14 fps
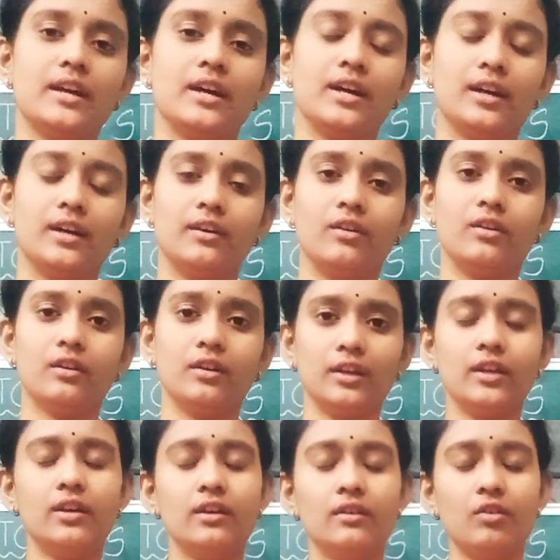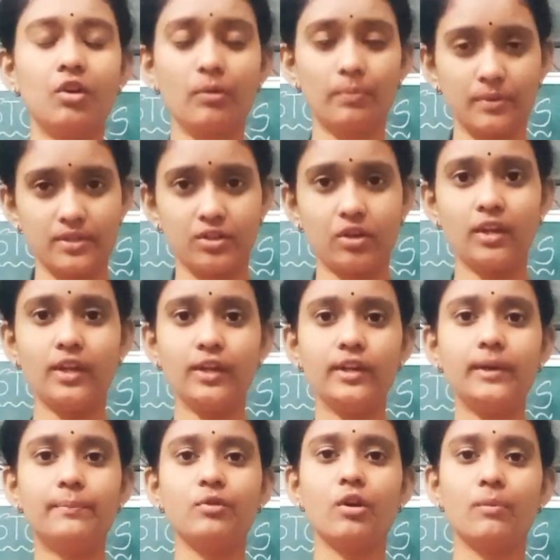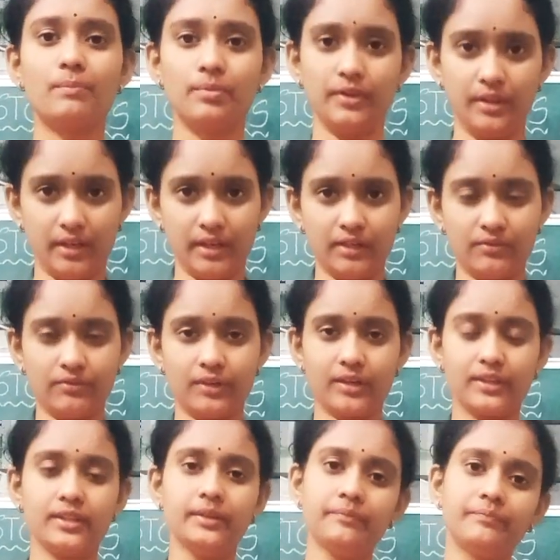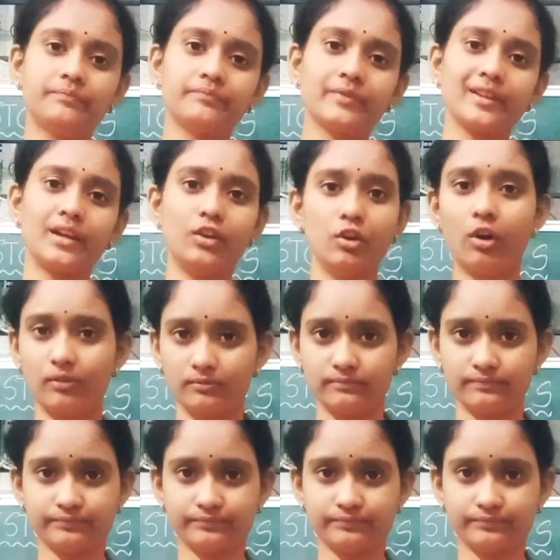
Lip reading: uh, opposite or inappropriate for the law,